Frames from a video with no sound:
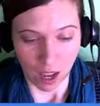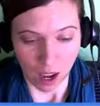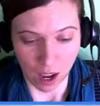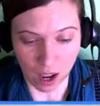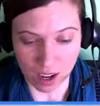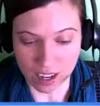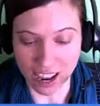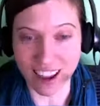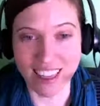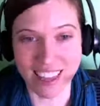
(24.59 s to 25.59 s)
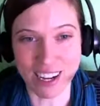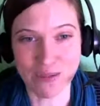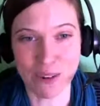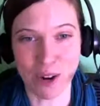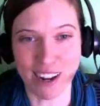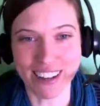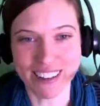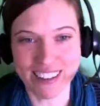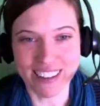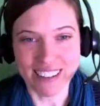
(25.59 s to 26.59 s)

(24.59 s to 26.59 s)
Ed, thanks for joining us.